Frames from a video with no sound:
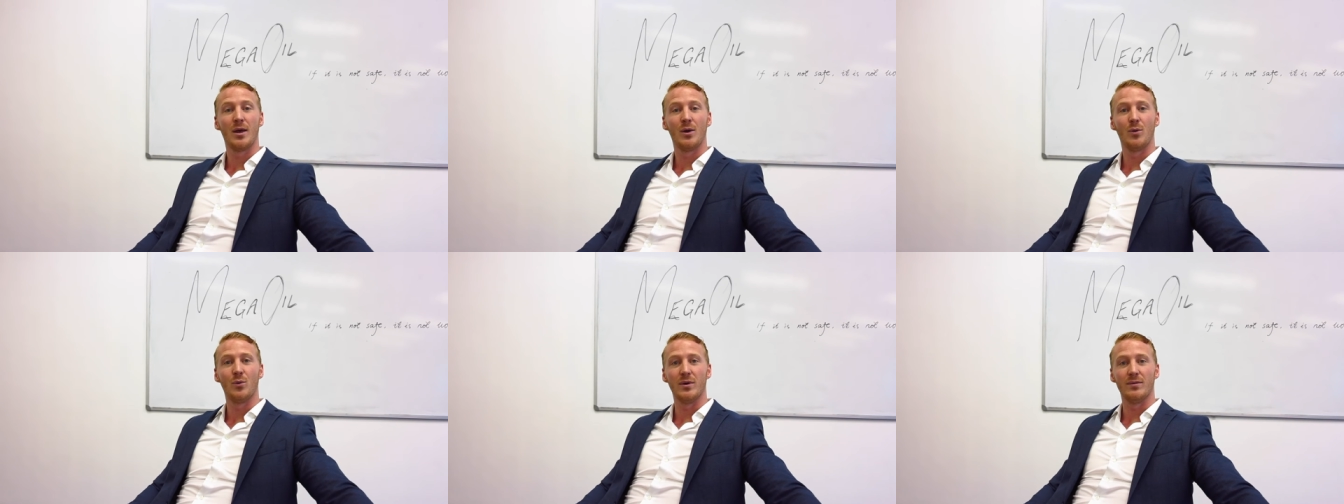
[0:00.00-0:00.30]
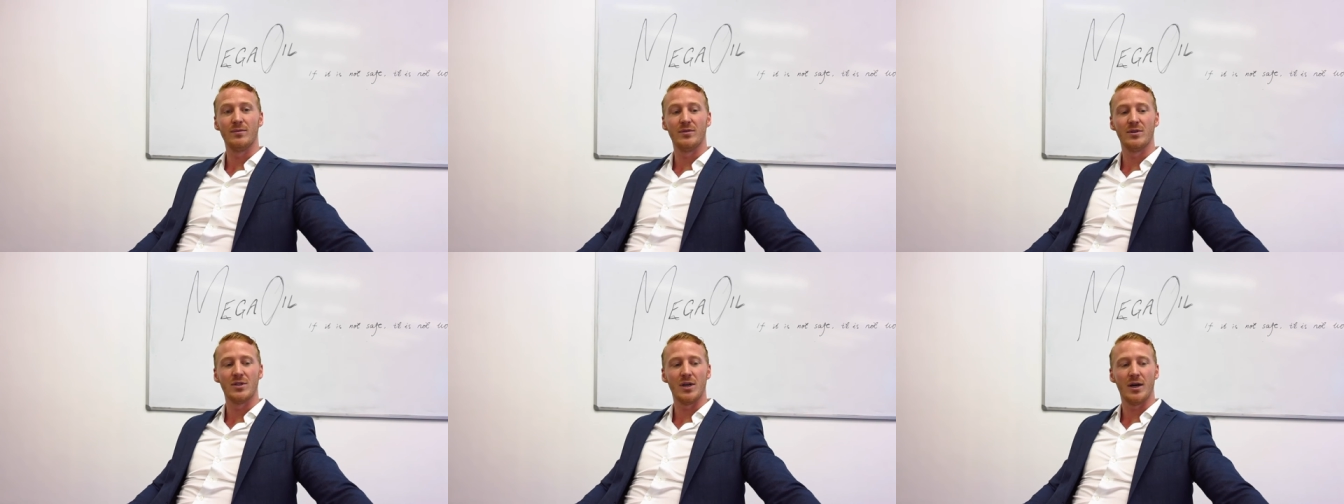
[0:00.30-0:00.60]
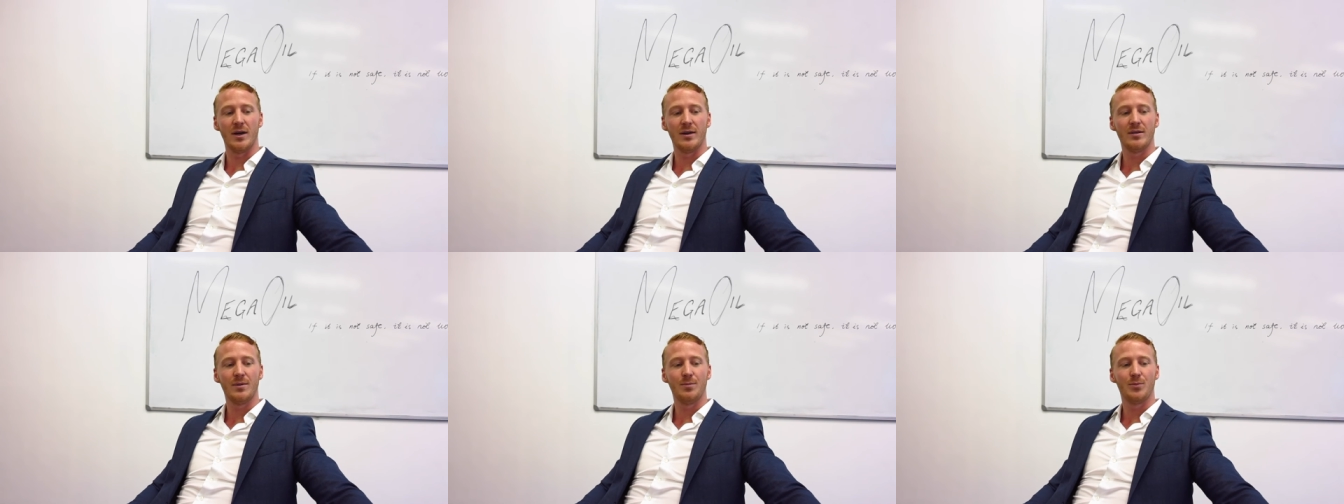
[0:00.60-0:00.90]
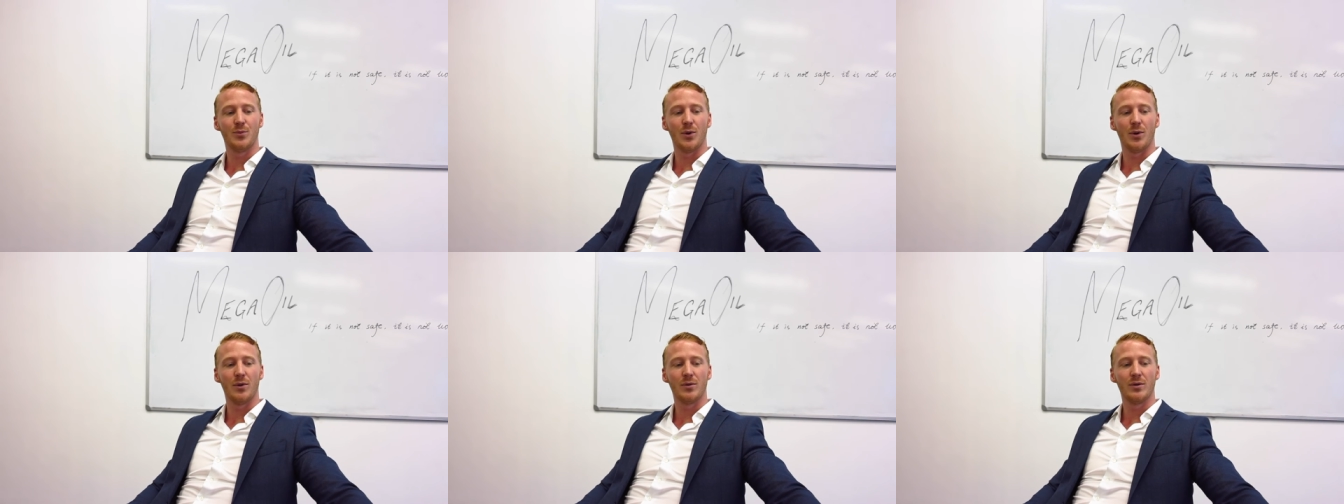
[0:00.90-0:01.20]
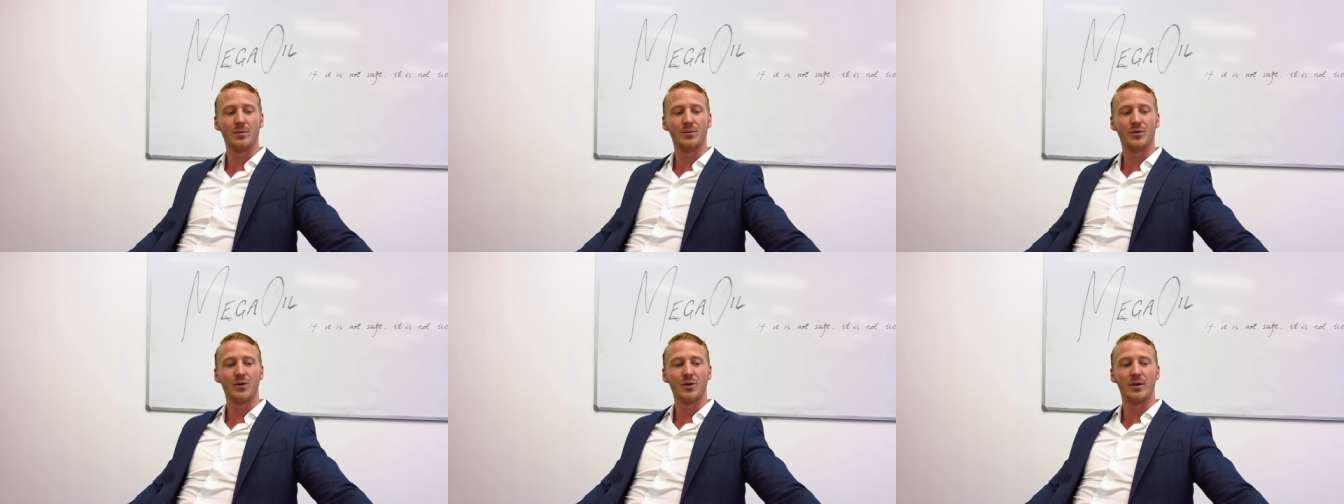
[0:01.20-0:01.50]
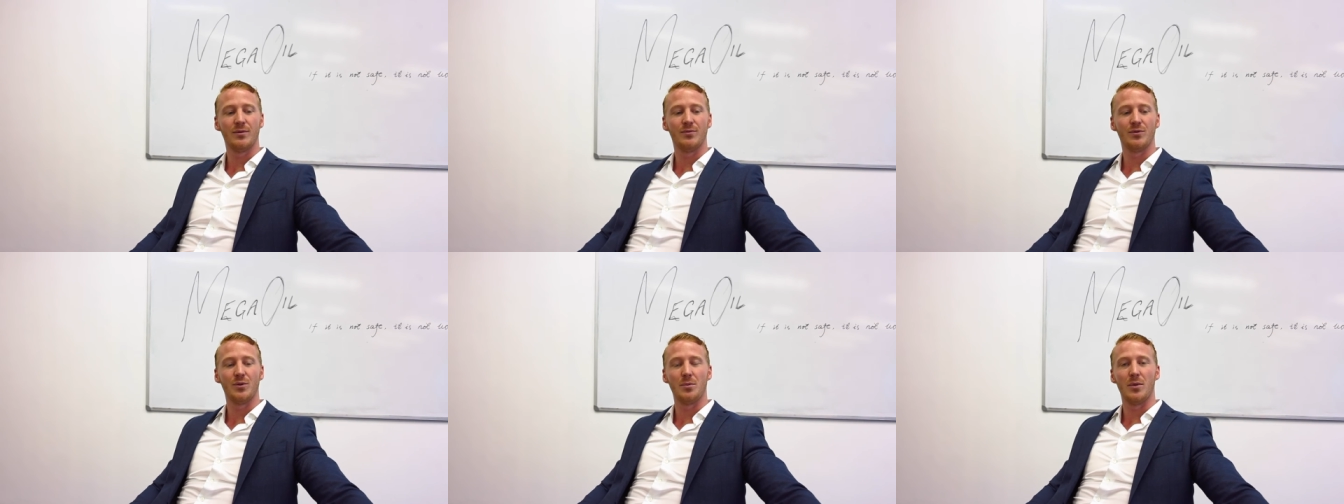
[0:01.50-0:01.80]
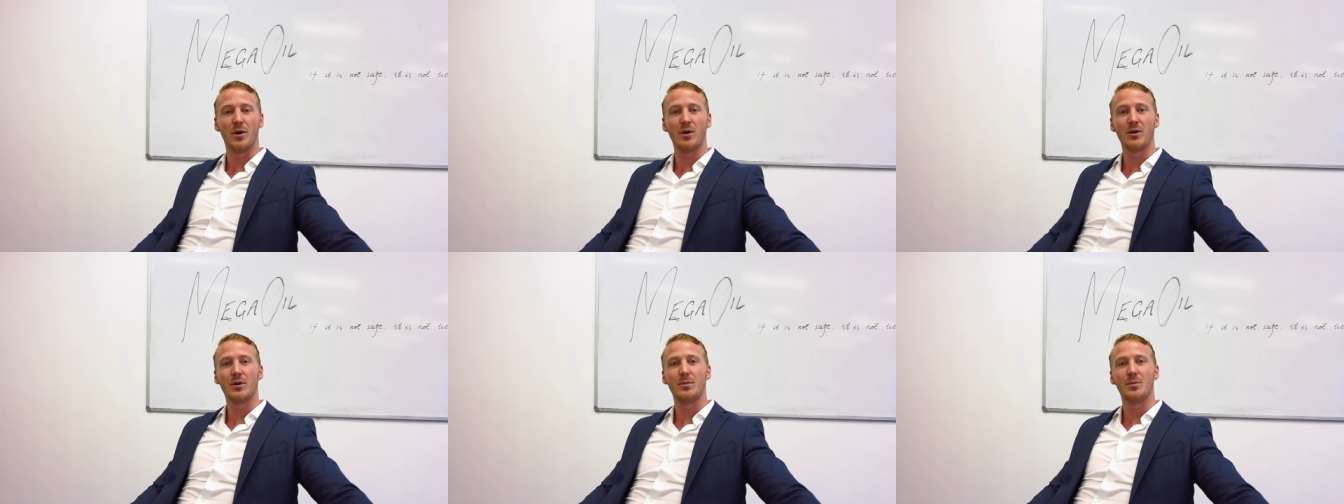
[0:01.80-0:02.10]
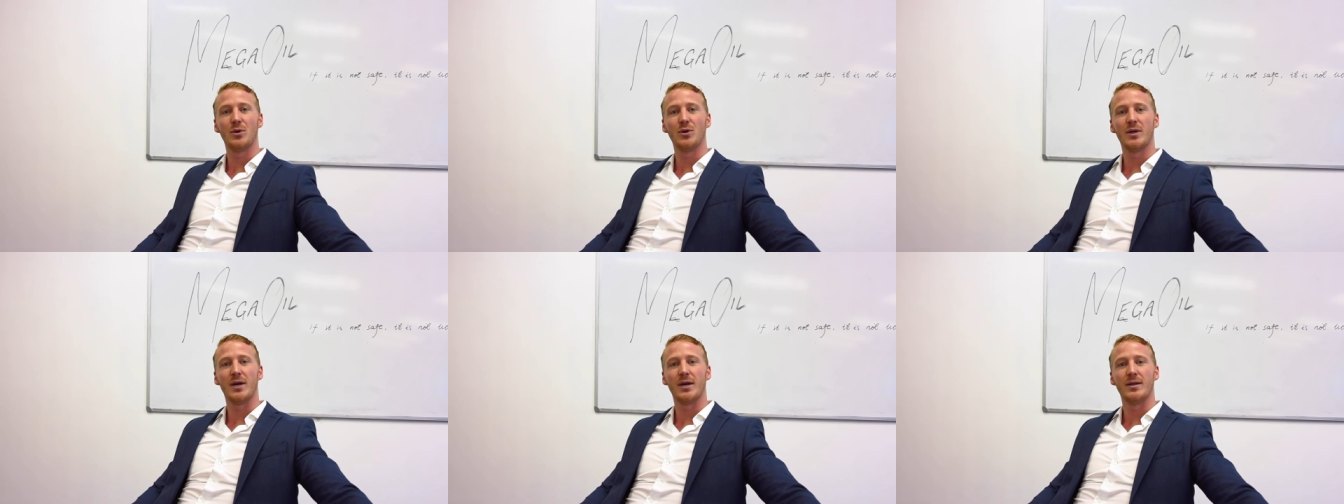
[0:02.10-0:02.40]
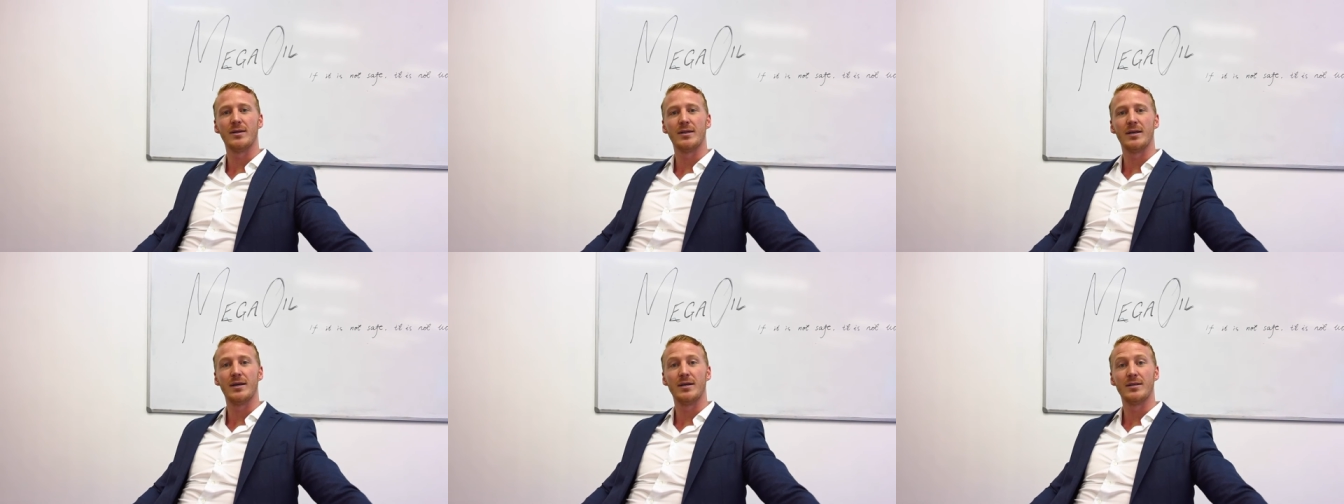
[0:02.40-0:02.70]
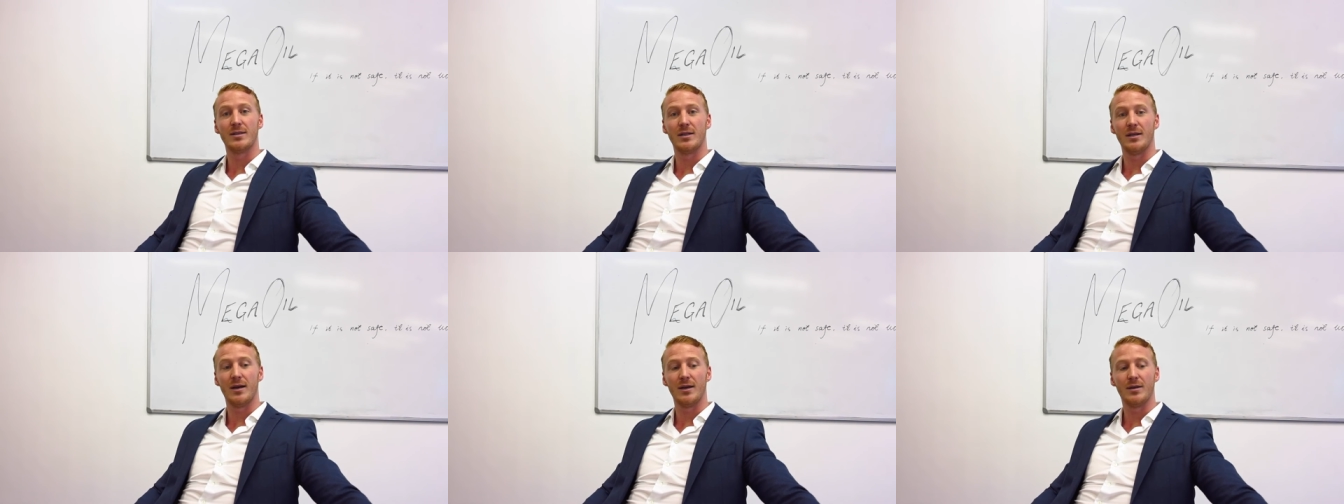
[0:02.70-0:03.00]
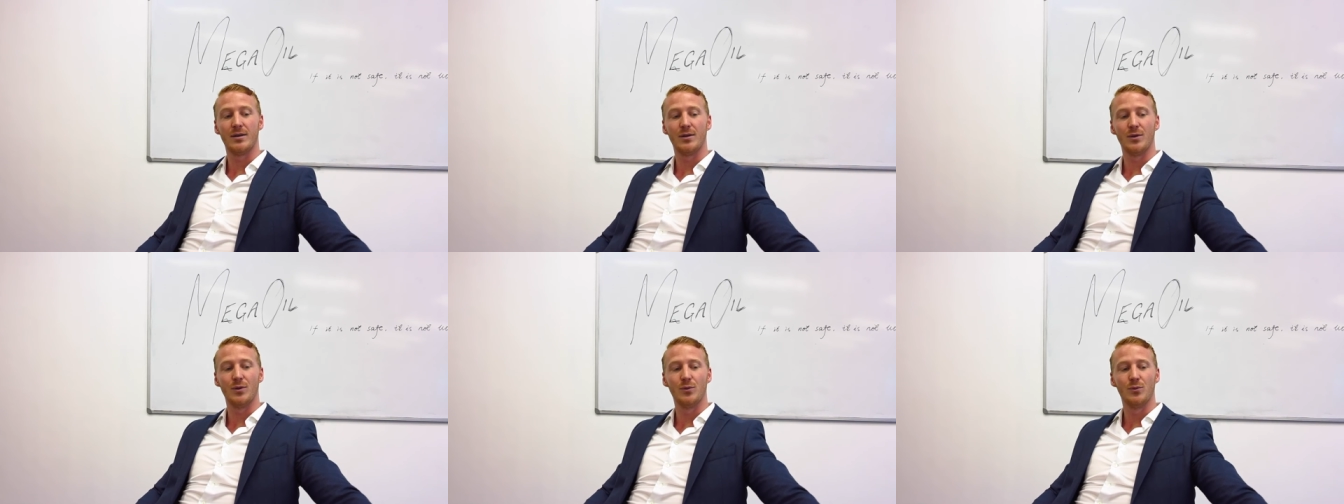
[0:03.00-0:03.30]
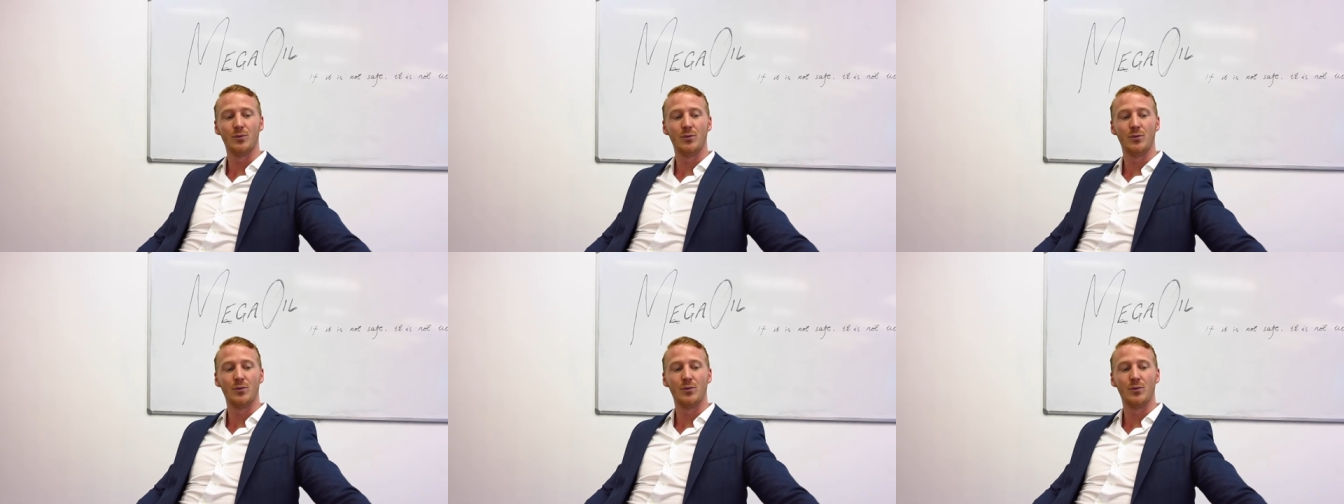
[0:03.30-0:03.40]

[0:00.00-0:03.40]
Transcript: We have designed a program to give remarkable candidates like you